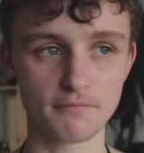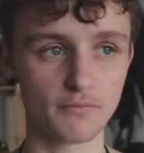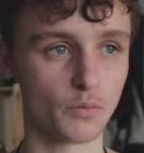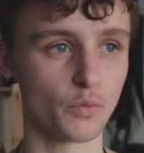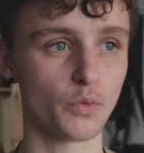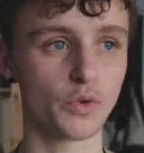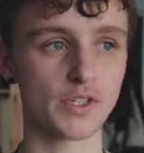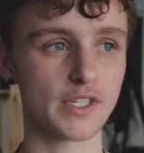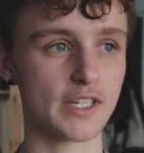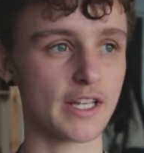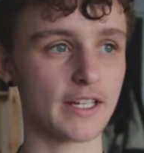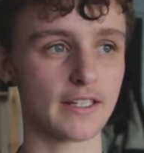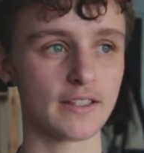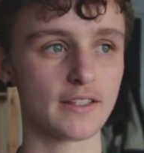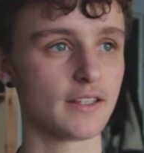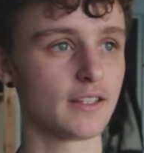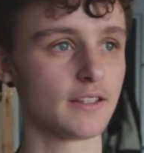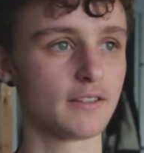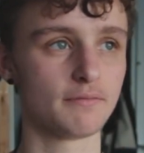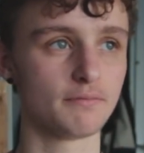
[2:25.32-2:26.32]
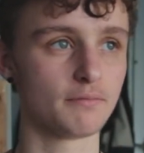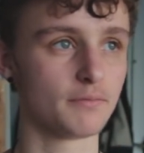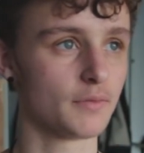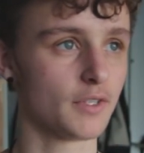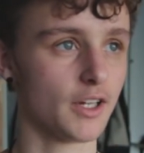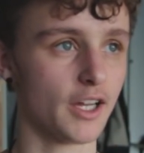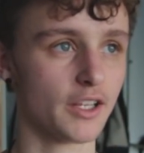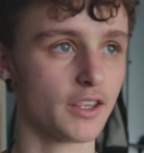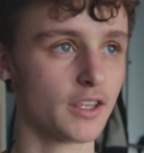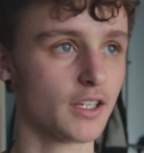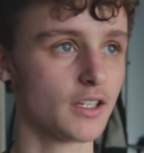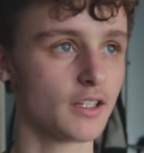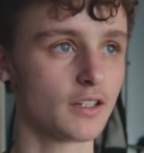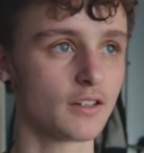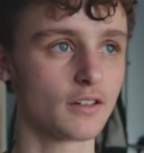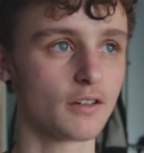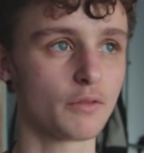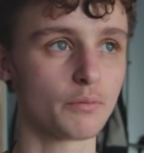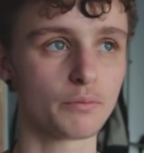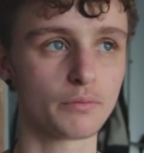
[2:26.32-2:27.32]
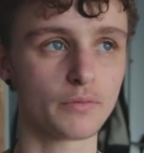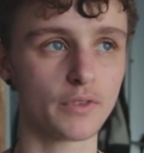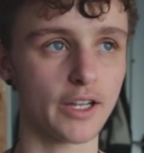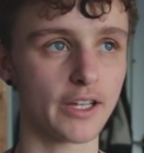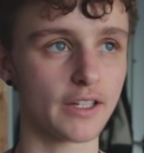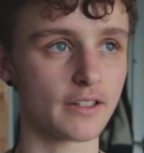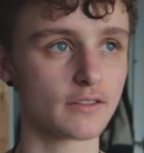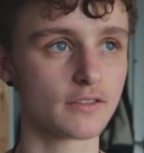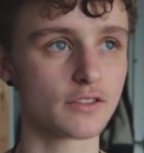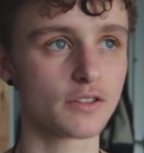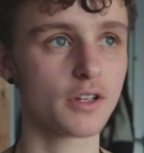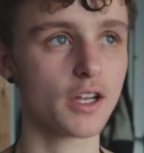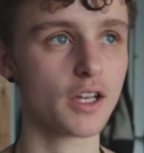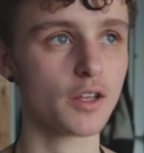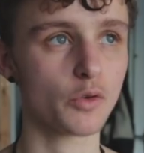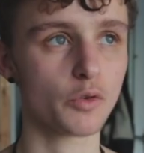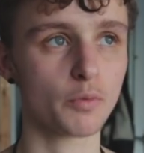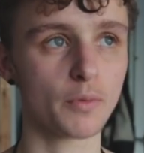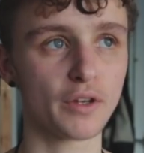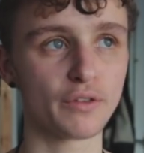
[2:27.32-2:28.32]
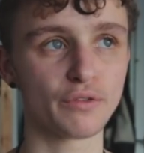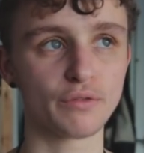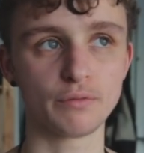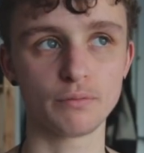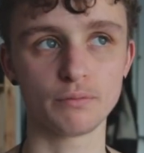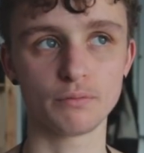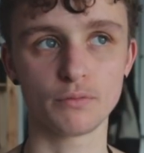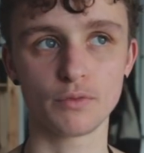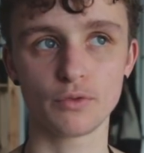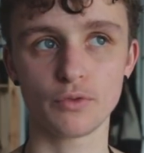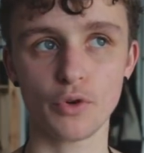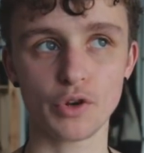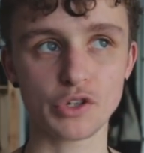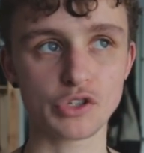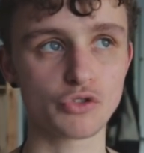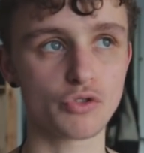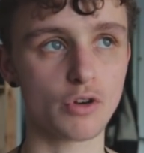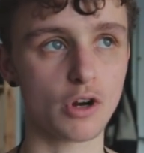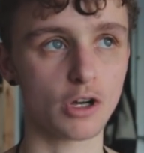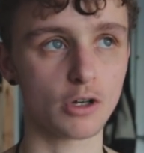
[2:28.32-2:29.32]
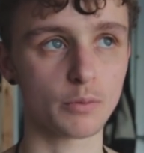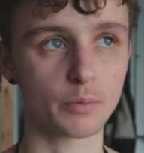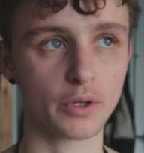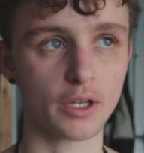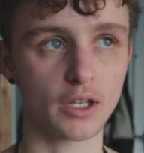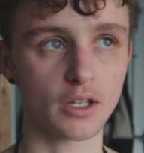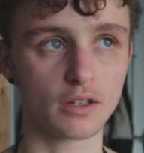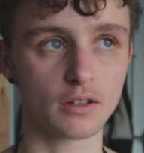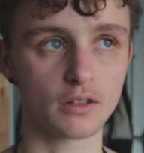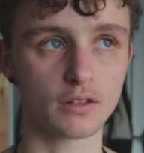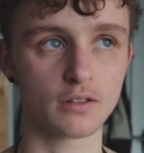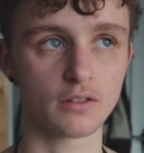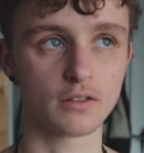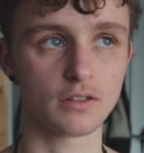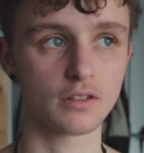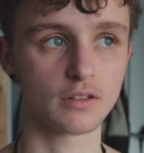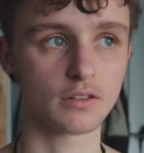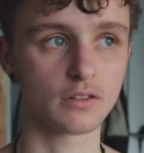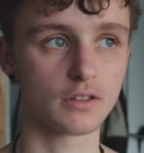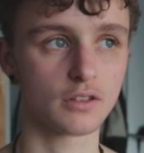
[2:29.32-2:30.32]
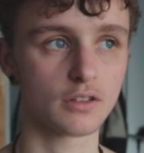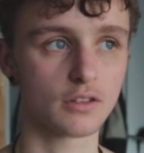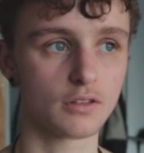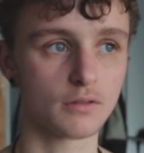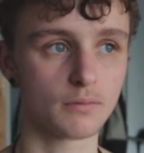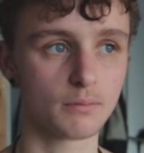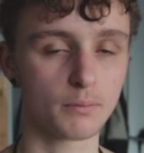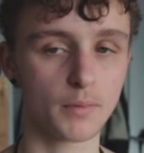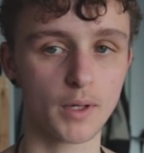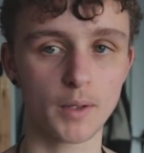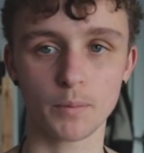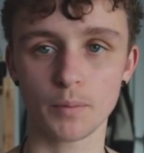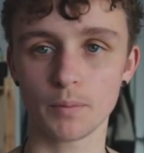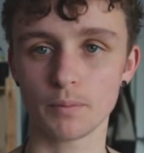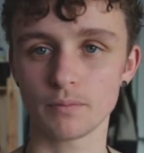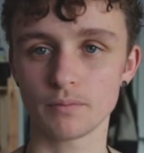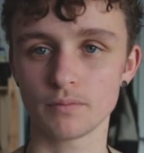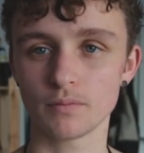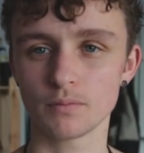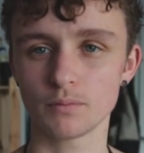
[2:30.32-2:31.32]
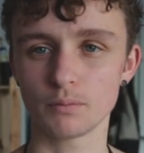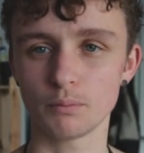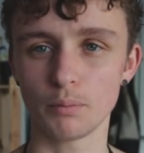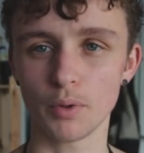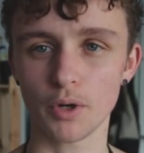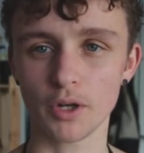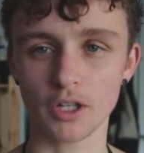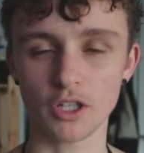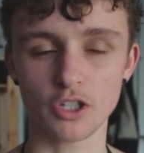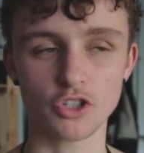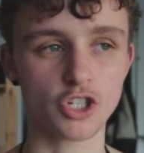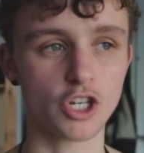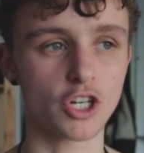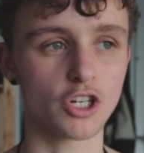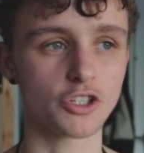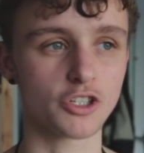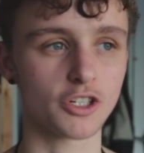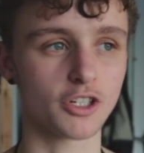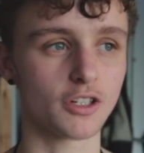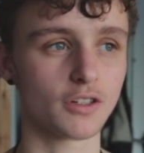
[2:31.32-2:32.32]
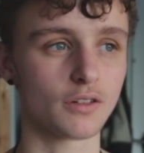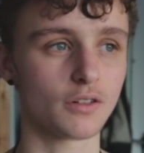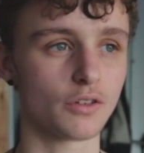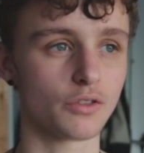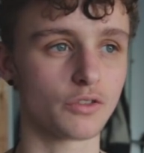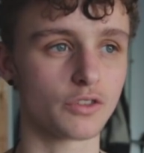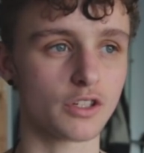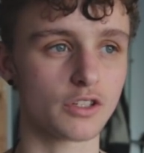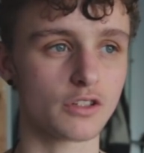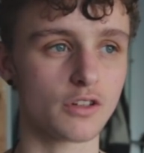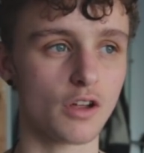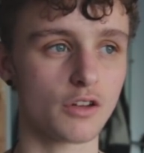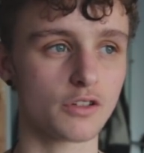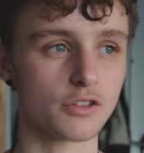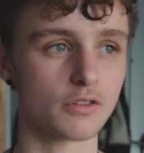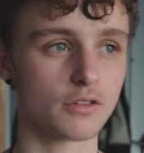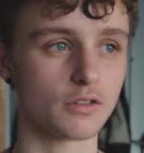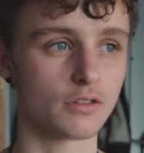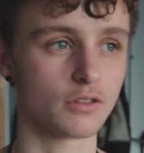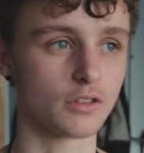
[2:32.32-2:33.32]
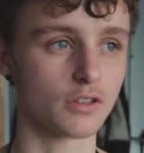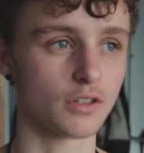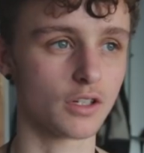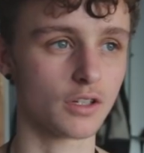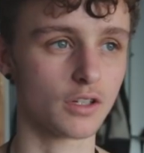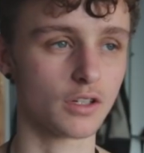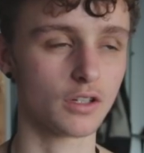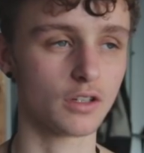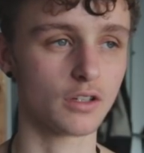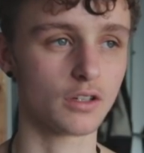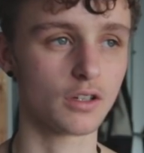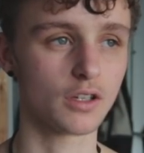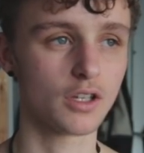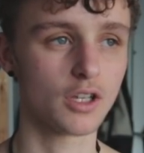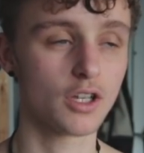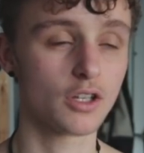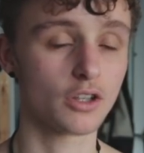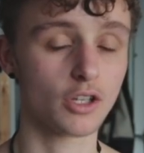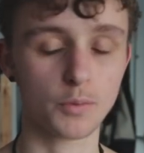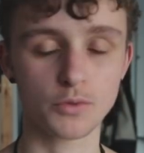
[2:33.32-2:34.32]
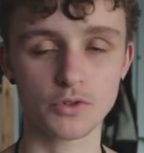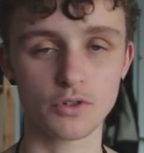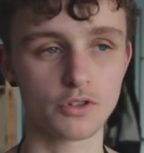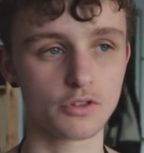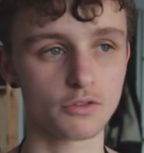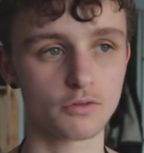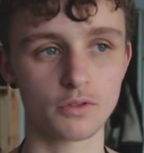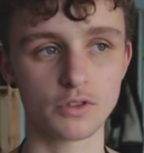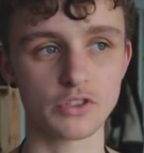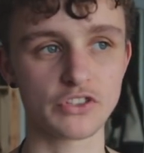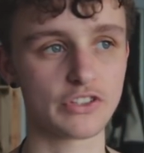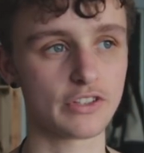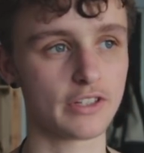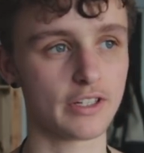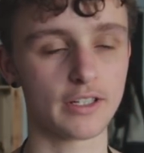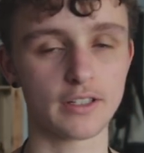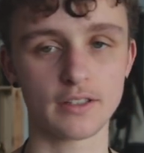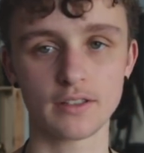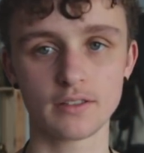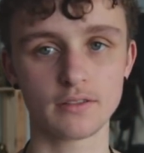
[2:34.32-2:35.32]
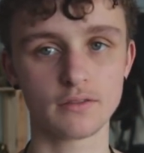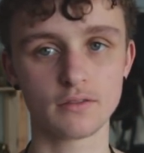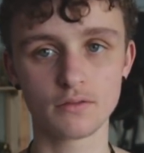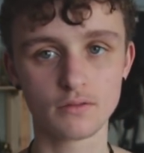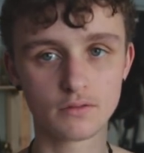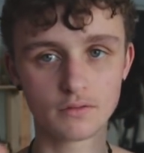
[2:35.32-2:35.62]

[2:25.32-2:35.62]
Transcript: was like, I think, like together with my voice drop and my body changing on testosterone, I think top surgery was like,